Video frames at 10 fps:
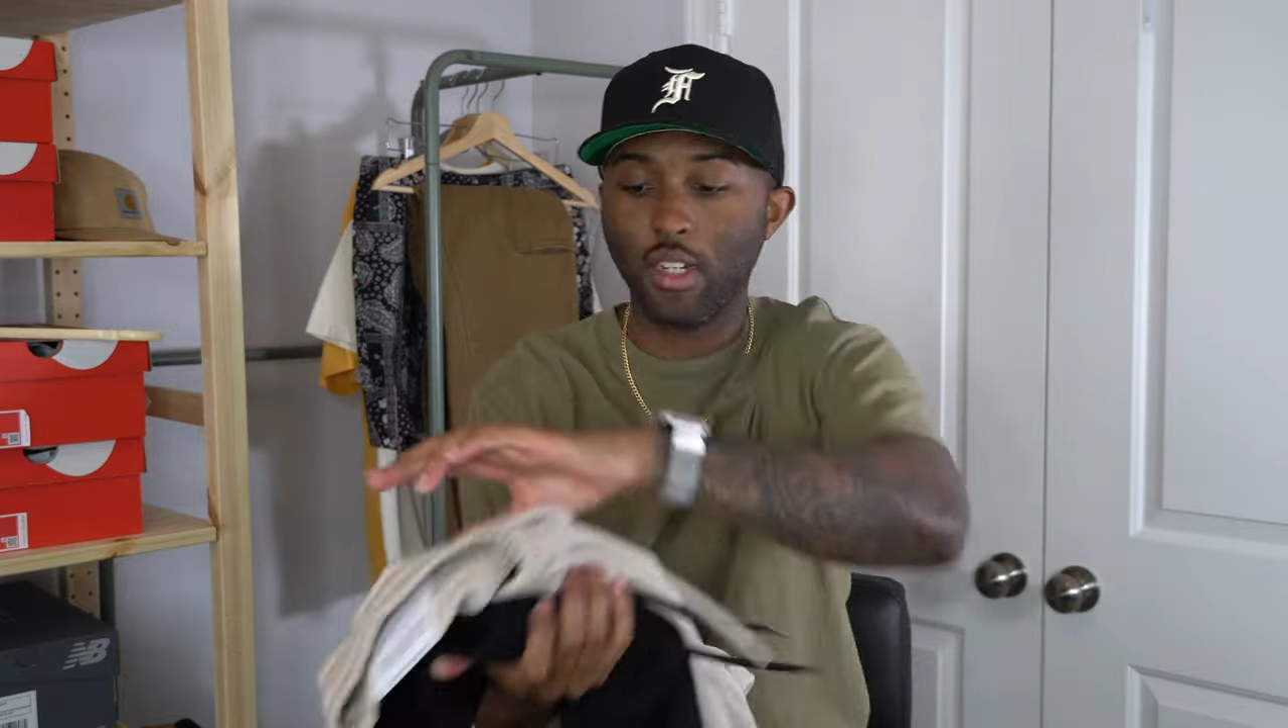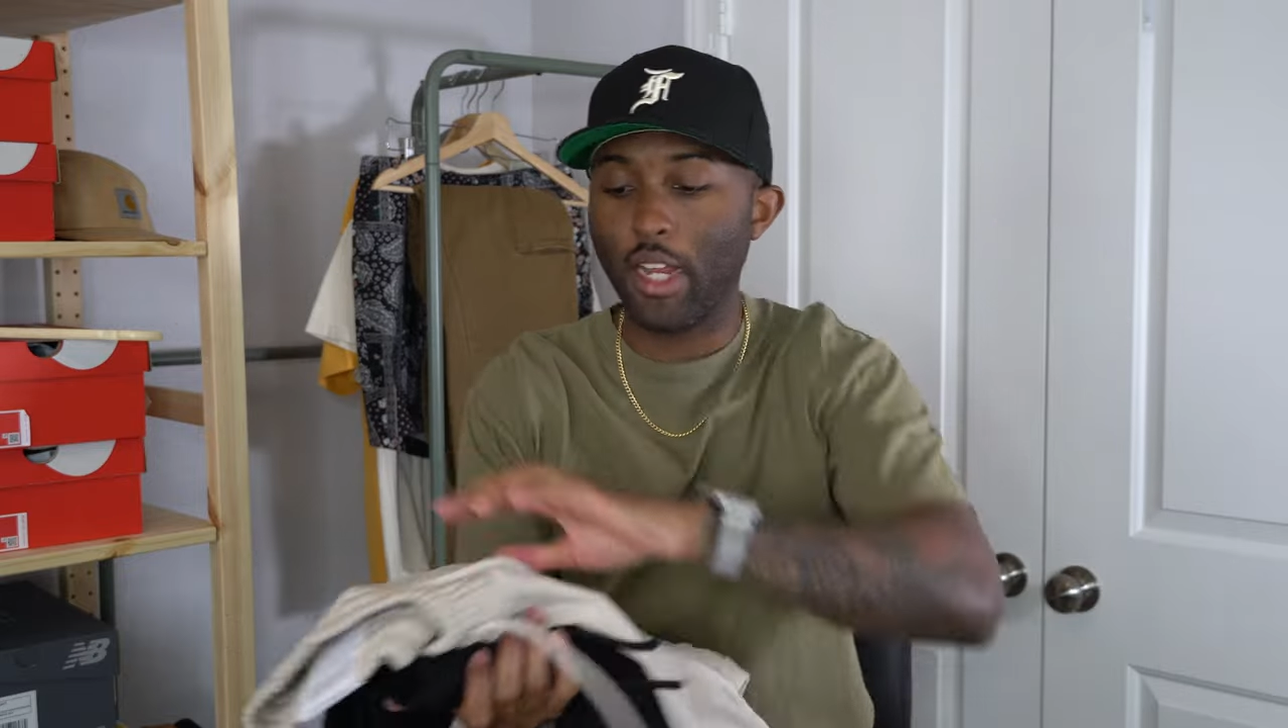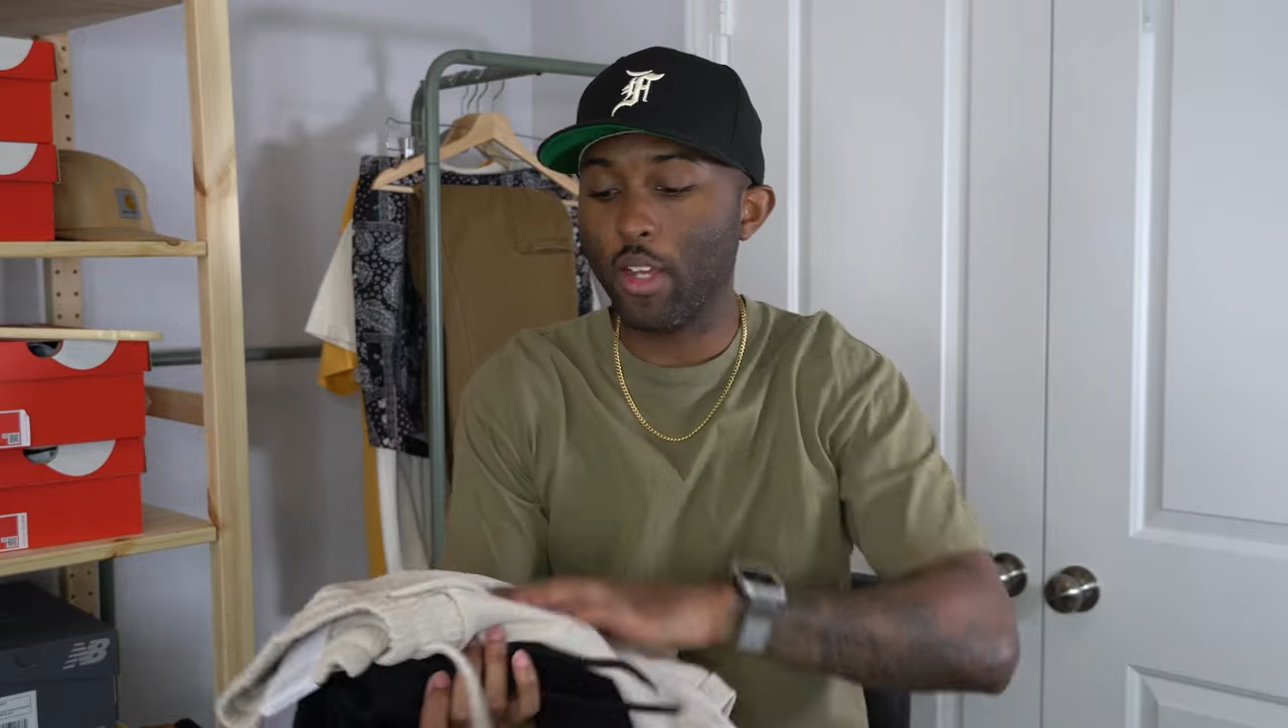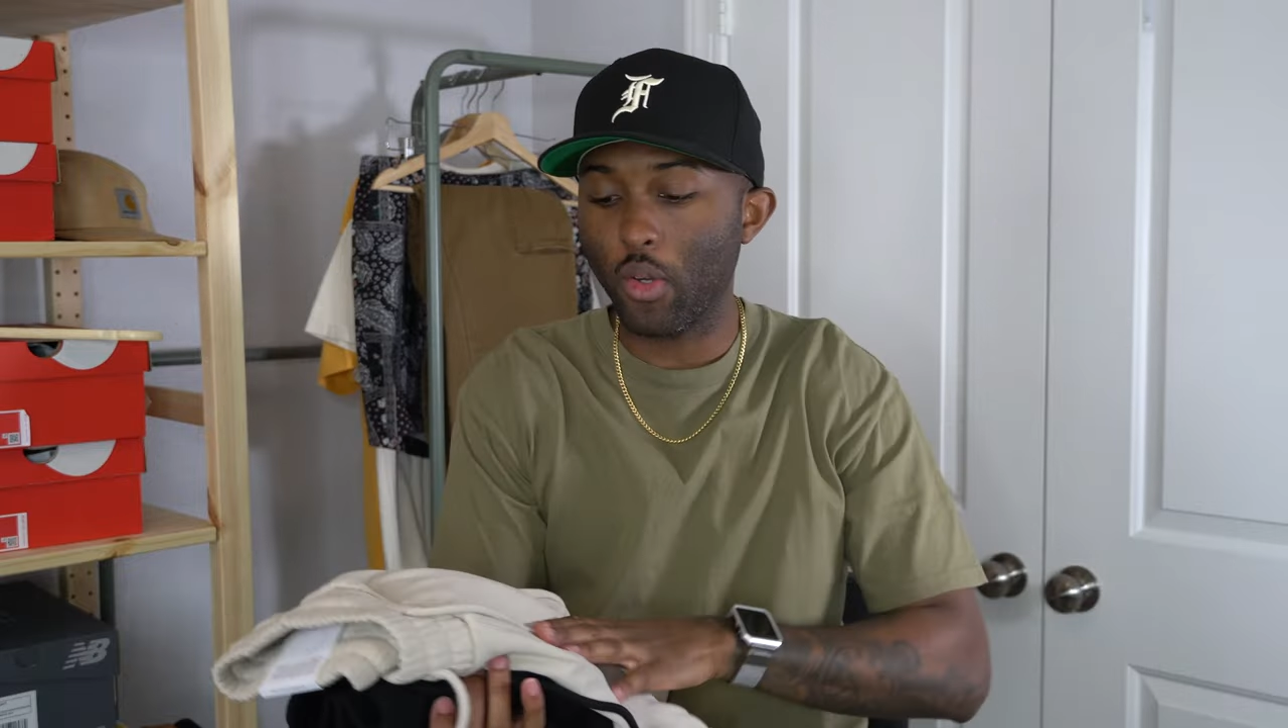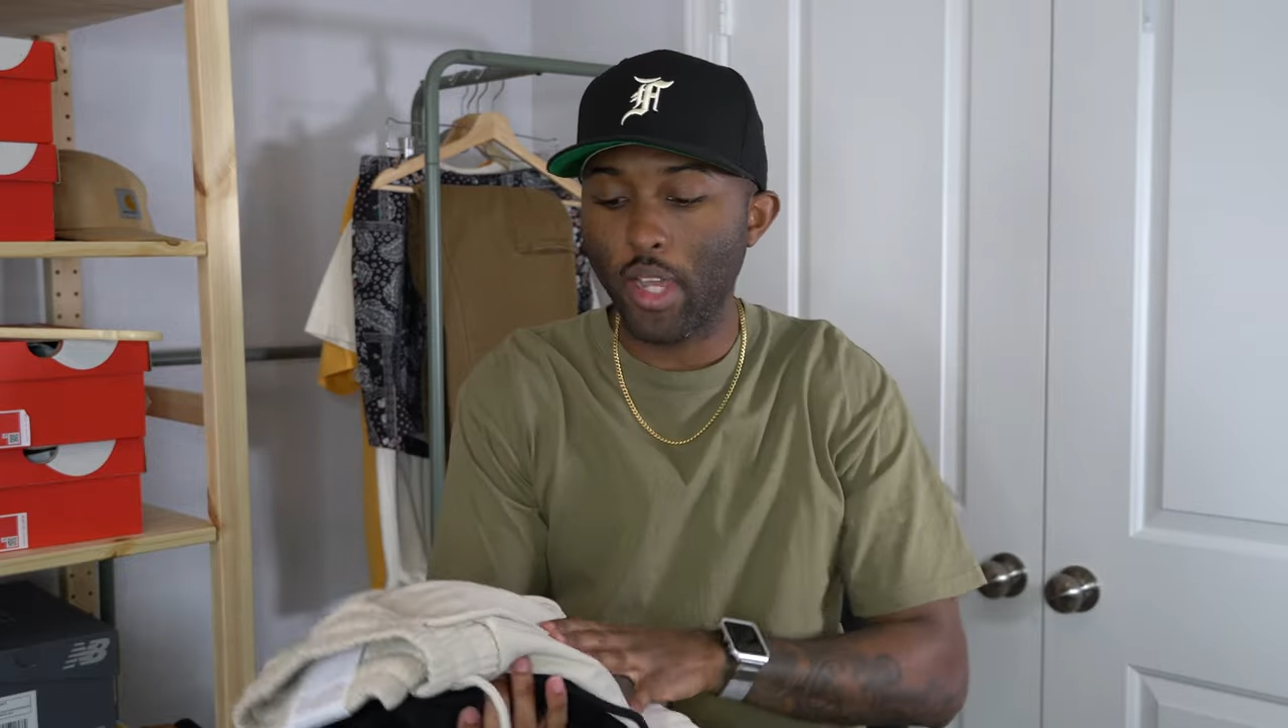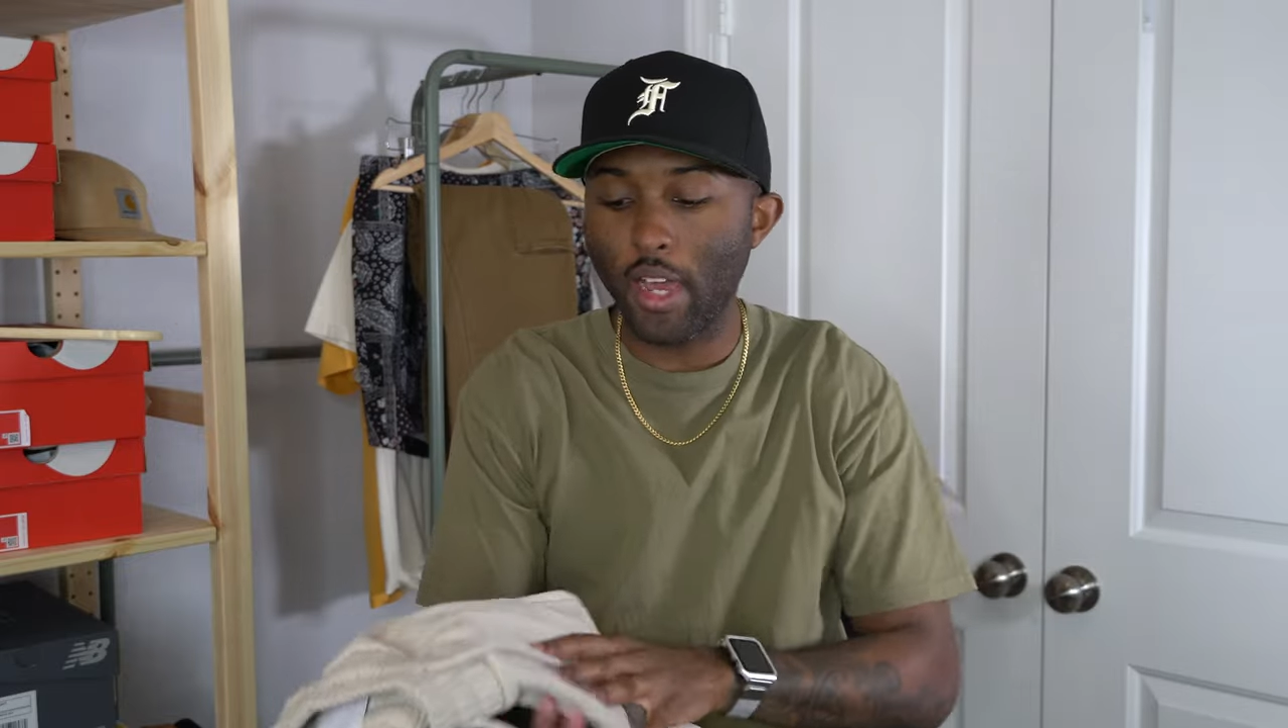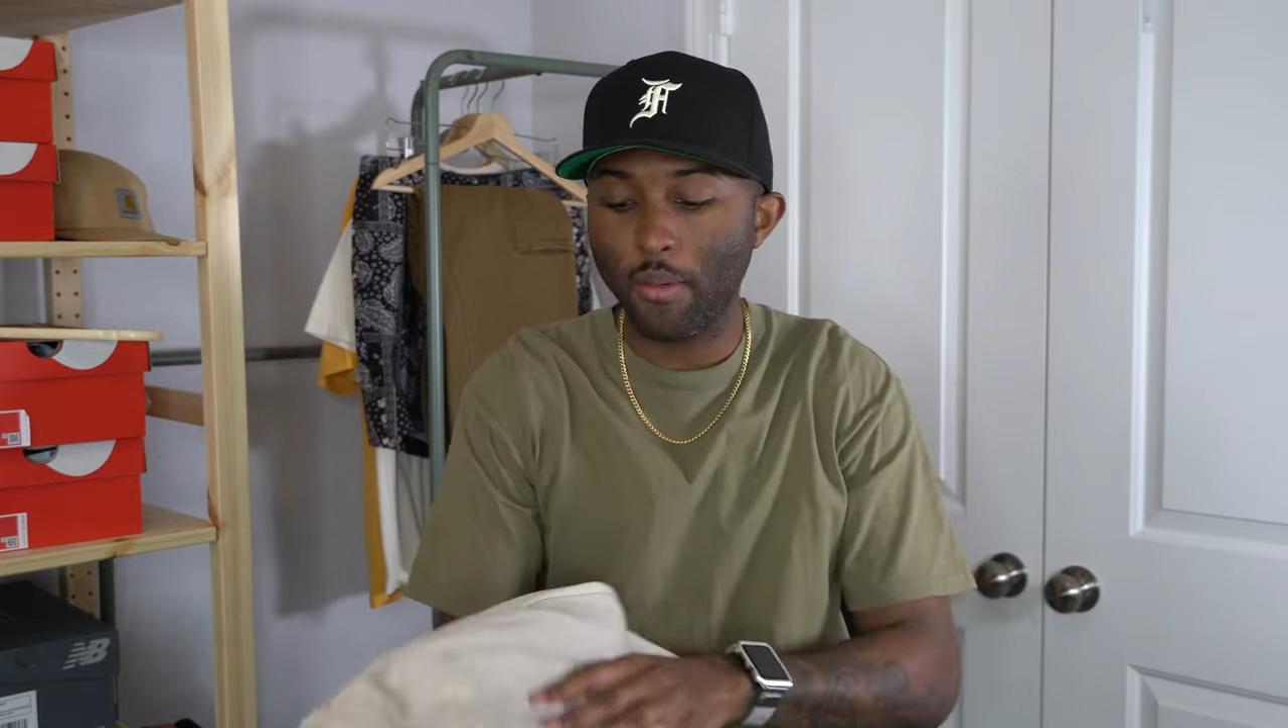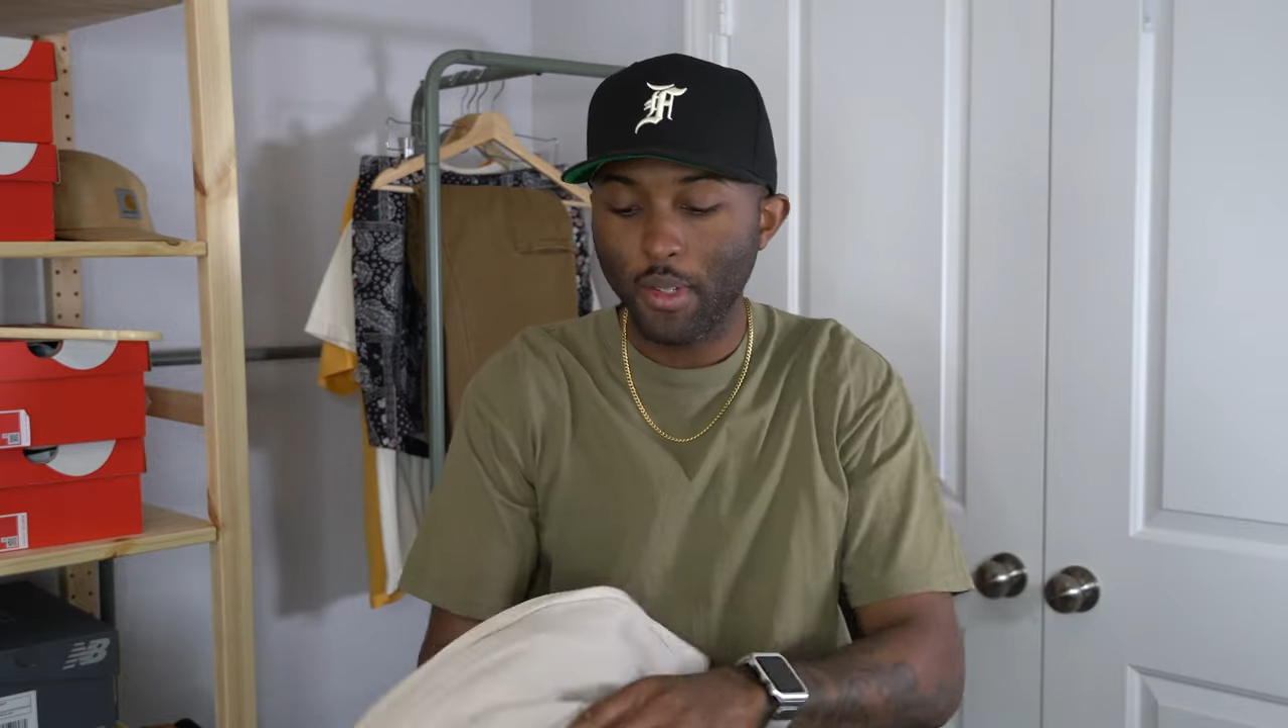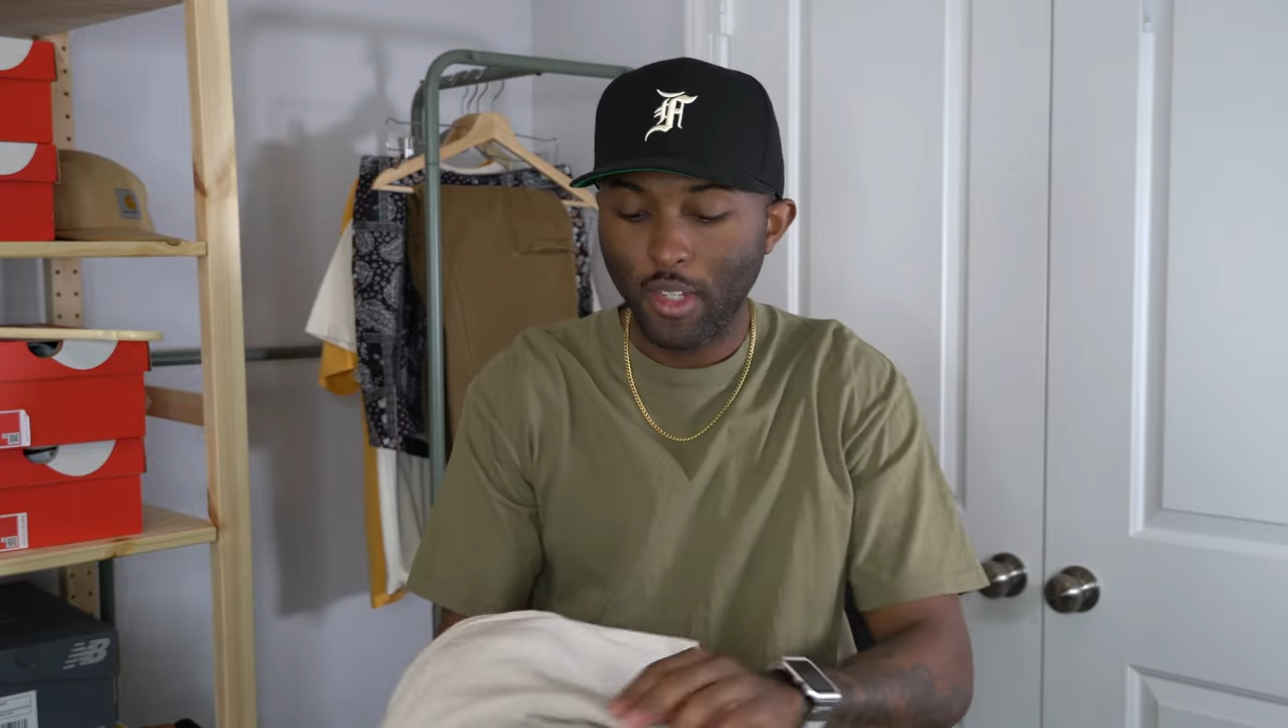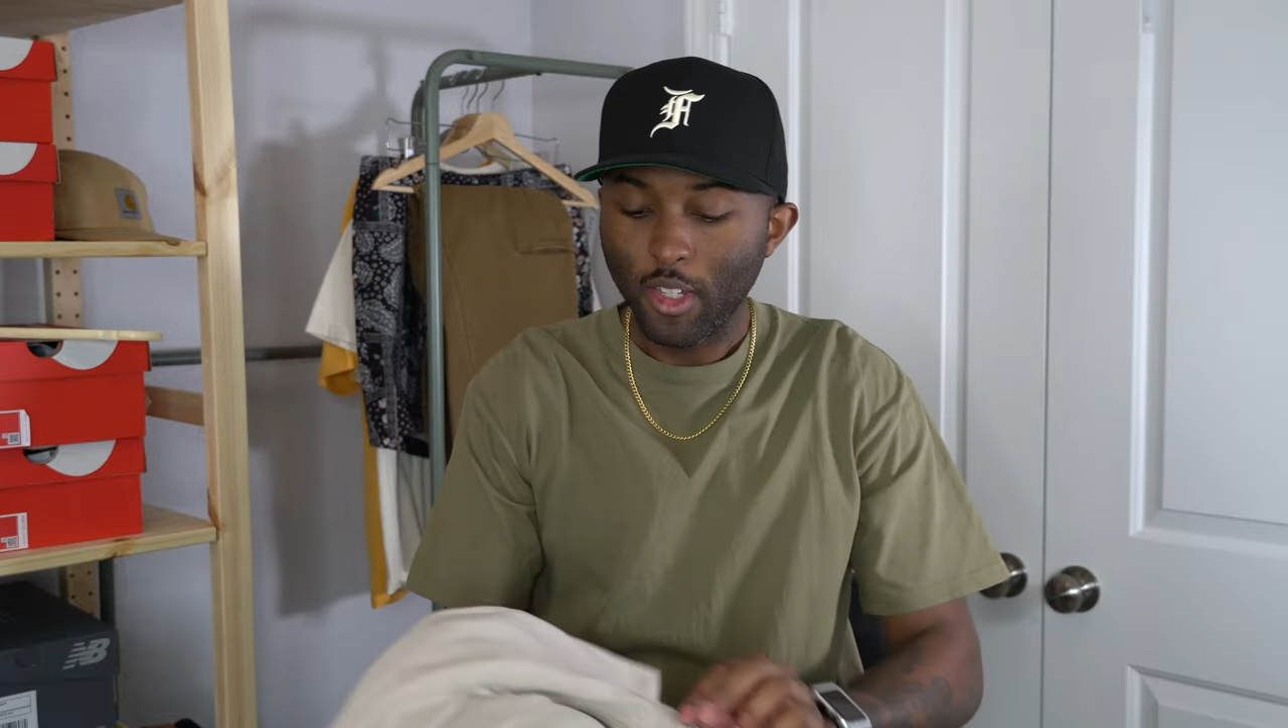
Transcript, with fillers: I ain't gonna cap.